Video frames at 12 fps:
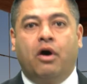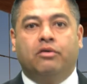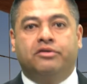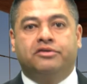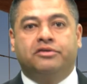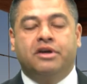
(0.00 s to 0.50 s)

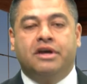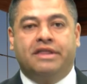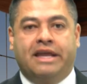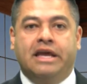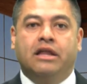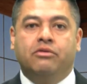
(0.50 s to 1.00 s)
votes
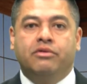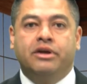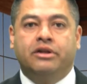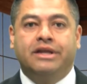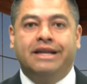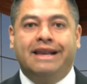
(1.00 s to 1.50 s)
that Hillary
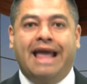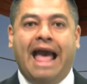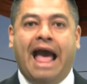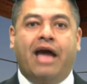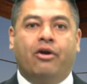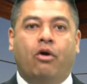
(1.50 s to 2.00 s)
Clinton
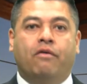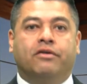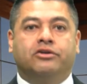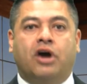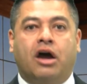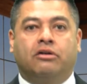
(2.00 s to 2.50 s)
had
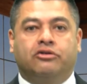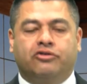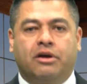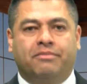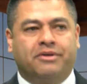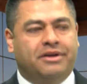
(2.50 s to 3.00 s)
over Donald
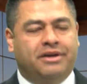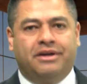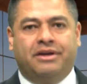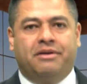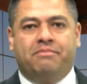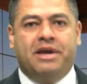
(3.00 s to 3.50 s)
Trump
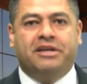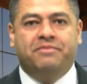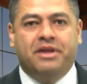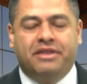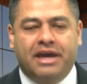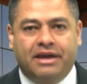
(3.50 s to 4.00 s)

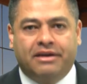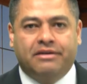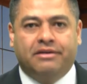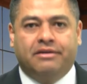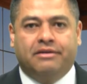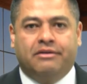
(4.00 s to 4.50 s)
makes me think,
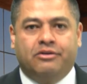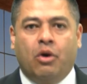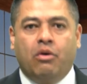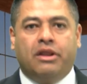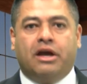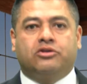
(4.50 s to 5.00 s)

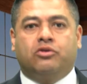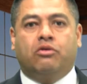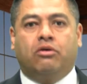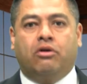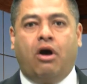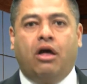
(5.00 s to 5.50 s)
no
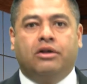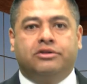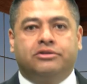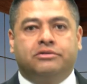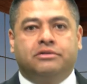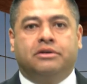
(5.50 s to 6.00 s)
electoral
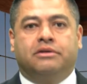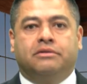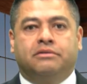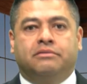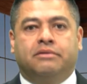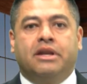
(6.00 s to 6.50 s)
college,
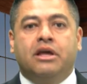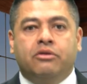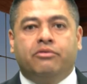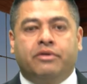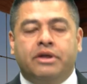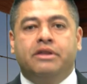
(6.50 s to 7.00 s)
and
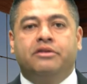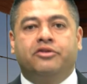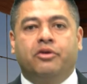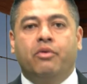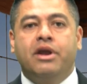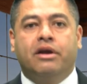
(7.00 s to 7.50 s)
Hillary
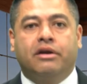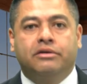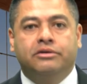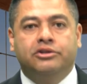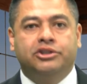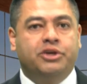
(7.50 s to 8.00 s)
Clinton's the winner.
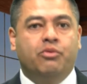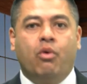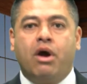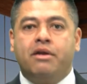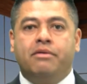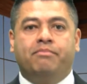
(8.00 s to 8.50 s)
She
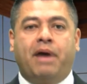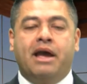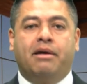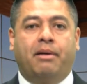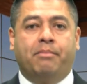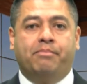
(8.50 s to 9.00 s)
won
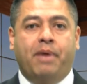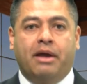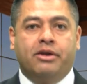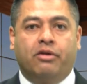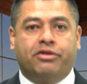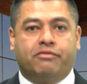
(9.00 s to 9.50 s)
by
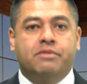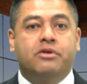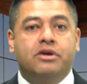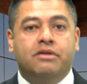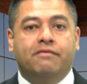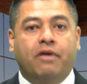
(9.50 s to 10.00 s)
3
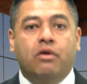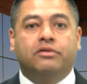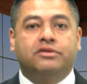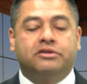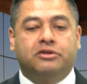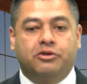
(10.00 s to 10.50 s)
million
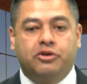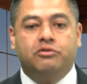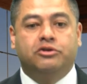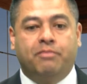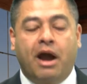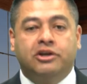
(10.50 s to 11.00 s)
votes. It's a
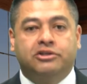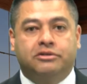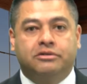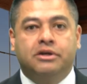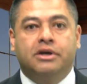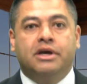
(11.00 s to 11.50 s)
huge
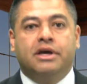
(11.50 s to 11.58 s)
margin.